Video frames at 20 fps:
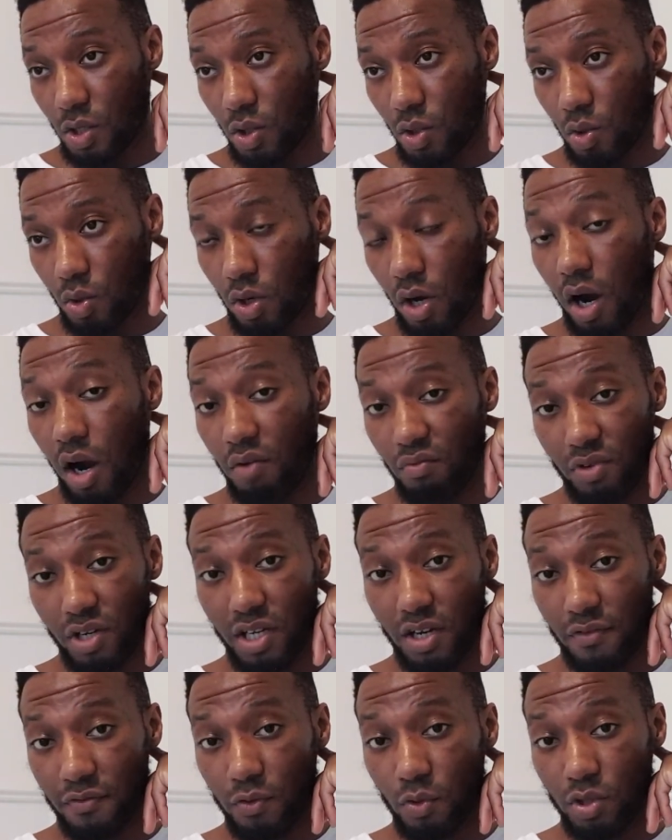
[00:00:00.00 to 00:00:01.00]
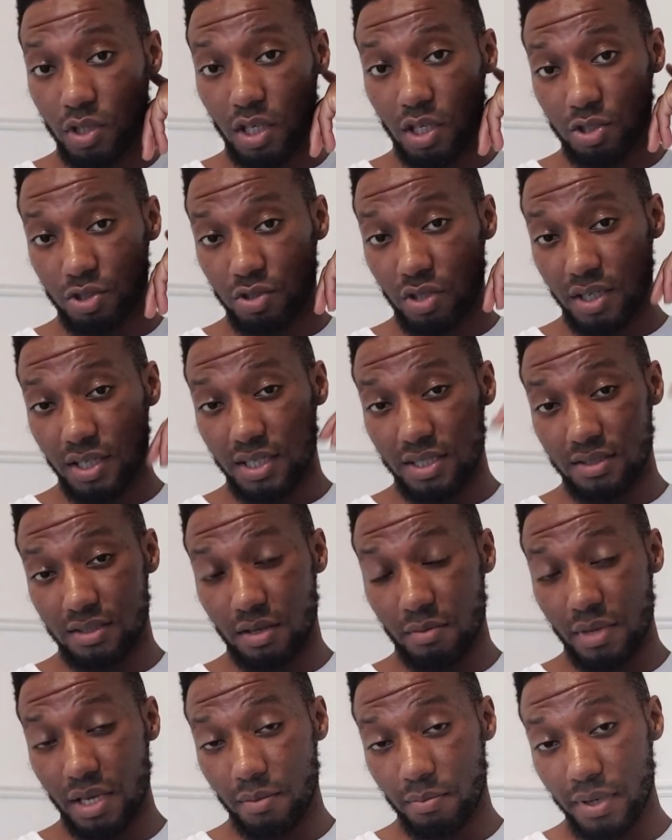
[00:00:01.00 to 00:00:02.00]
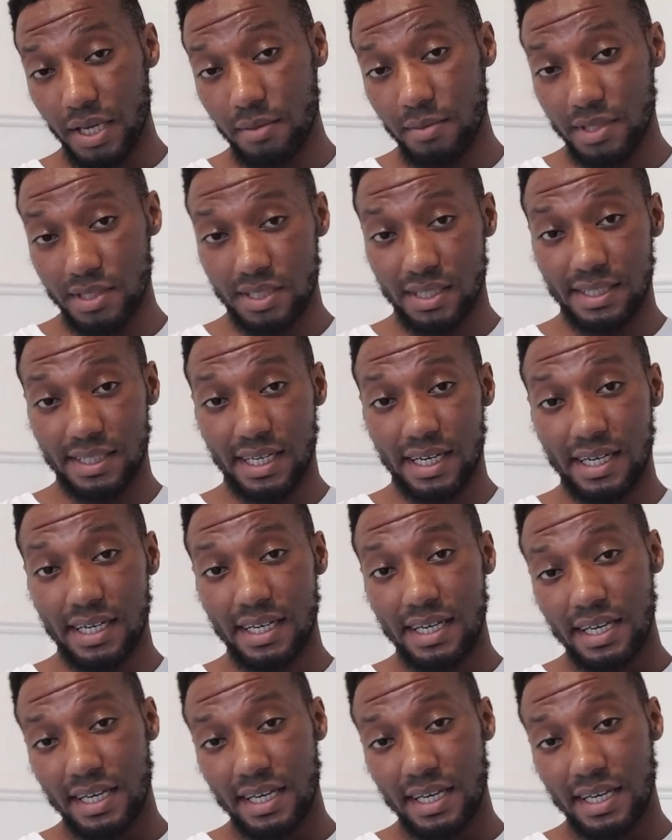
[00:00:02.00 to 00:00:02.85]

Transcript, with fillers: who can't really afford it are struggling to make payments and that